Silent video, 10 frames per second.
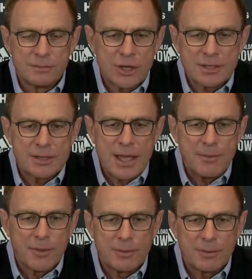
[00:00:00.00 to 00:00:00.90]
just
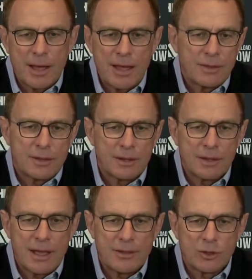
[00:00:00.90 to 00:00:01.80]
name them, and
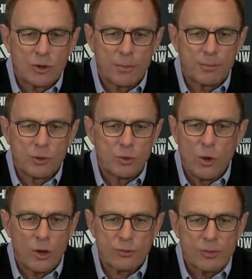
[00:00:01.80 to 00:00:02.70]
the top
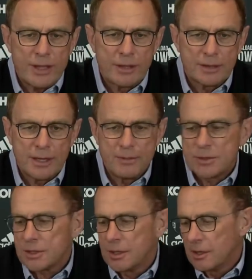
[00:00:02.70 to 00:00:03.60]
two or three
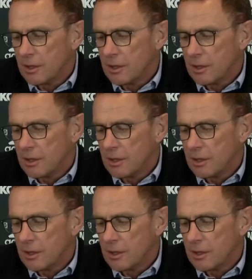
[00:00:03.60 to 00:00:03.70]
teams,